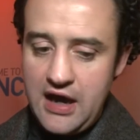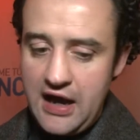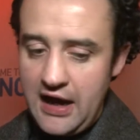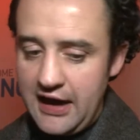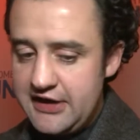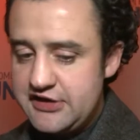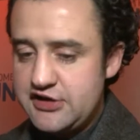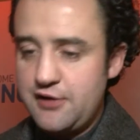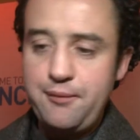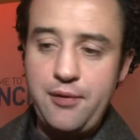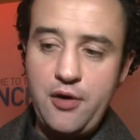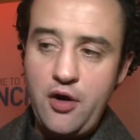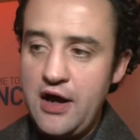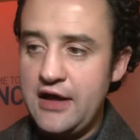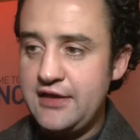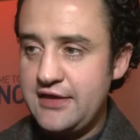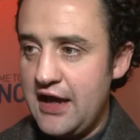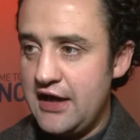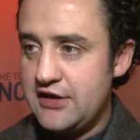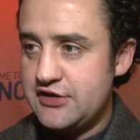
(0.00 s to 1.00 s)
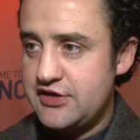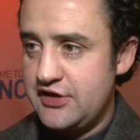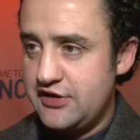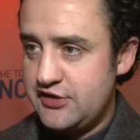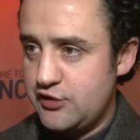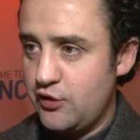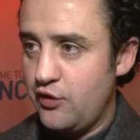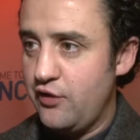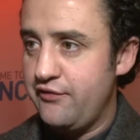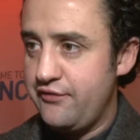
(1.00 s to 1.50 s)
and he's applied that to the
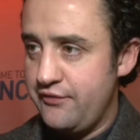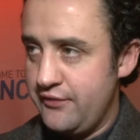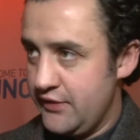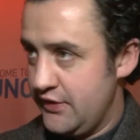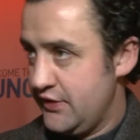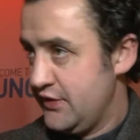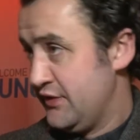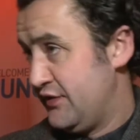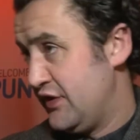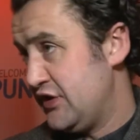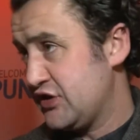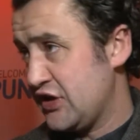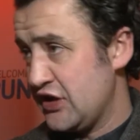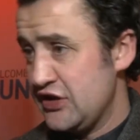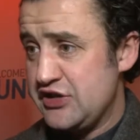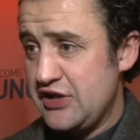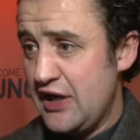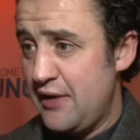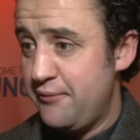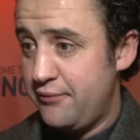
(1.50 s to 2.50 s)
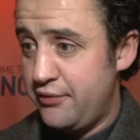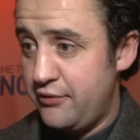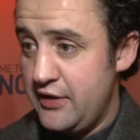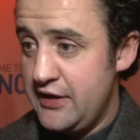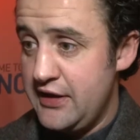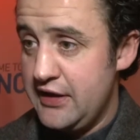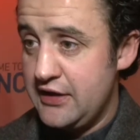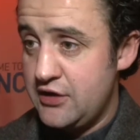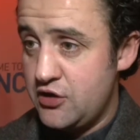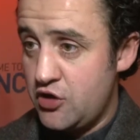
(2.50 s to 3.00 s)
sort of this
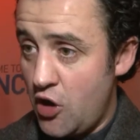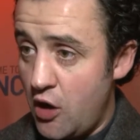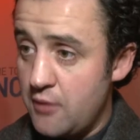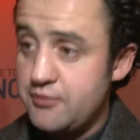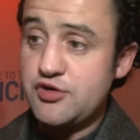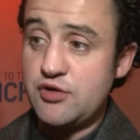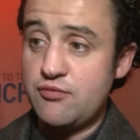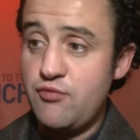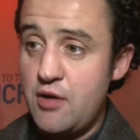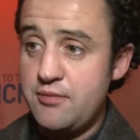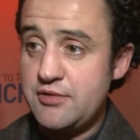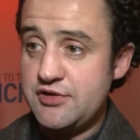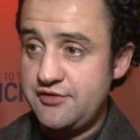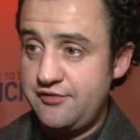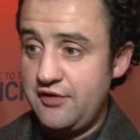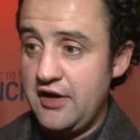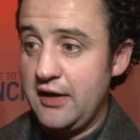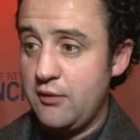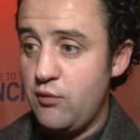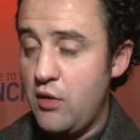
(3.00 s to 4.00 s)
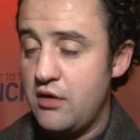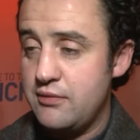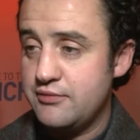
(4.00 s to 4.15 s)
contemporary cops and robbers flick. Well,